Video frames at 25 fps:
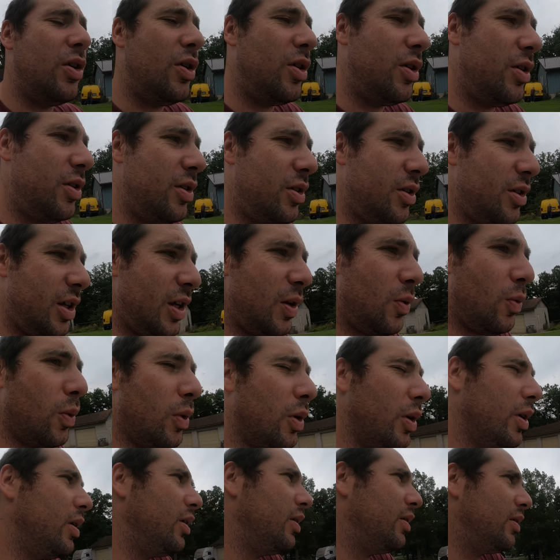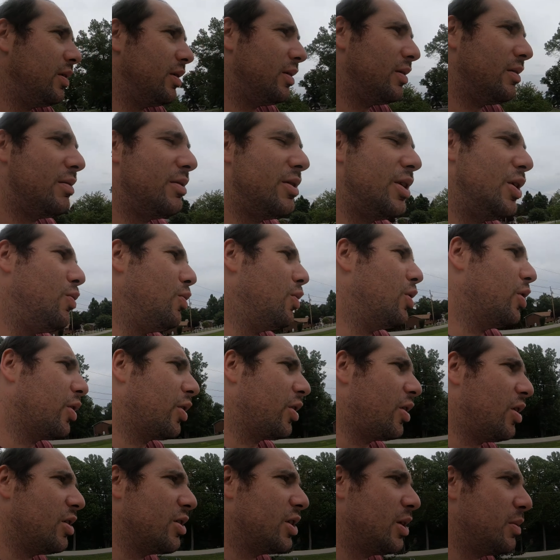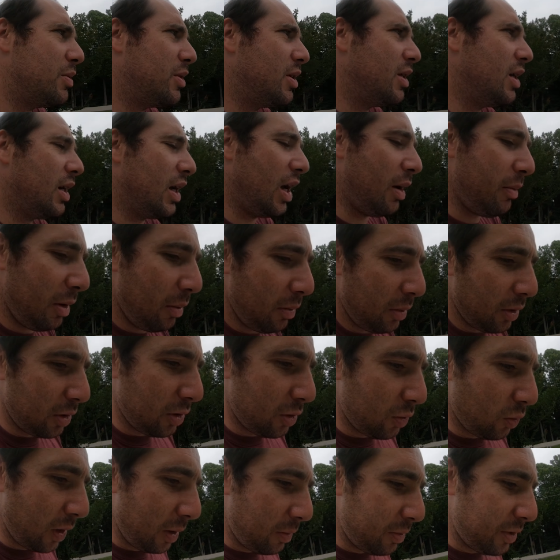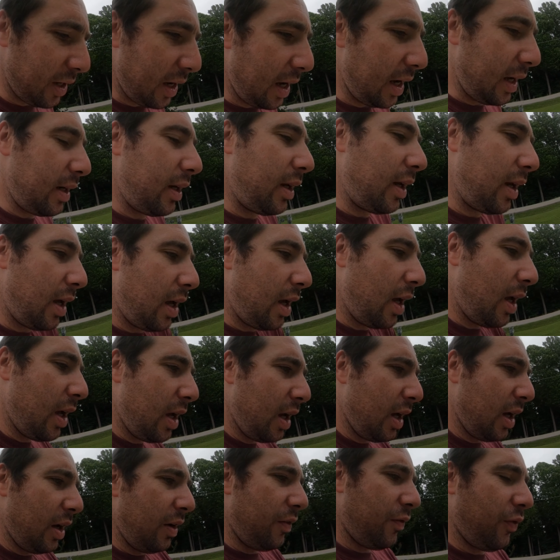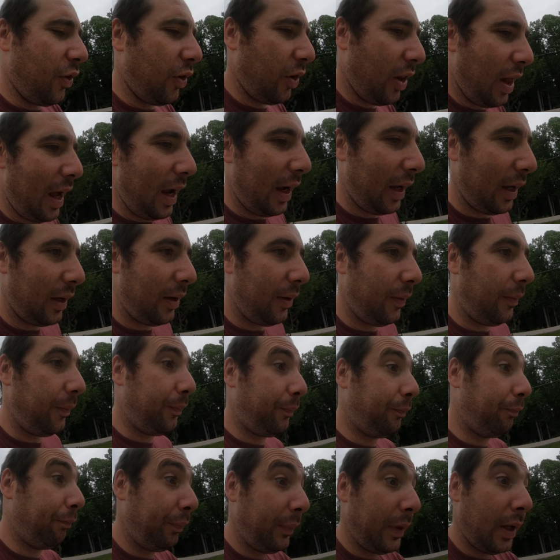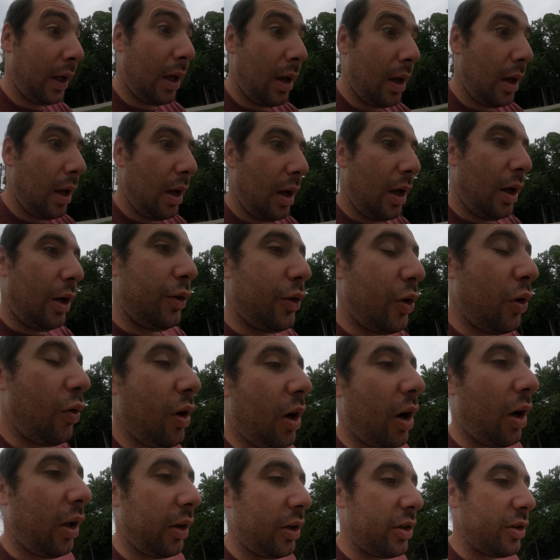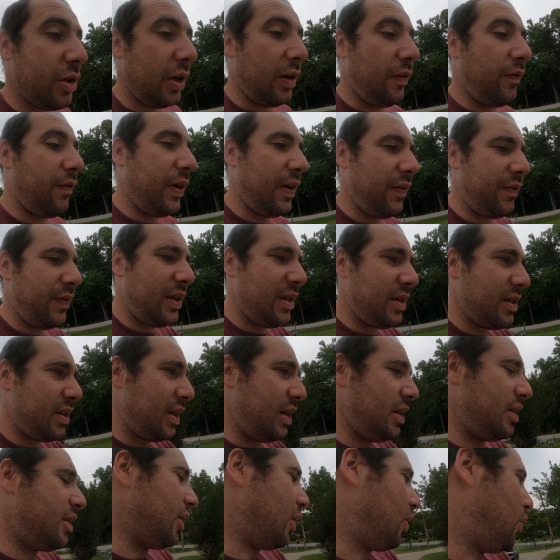on Z1 or Concept Z, I can't remember his website, for like $2.50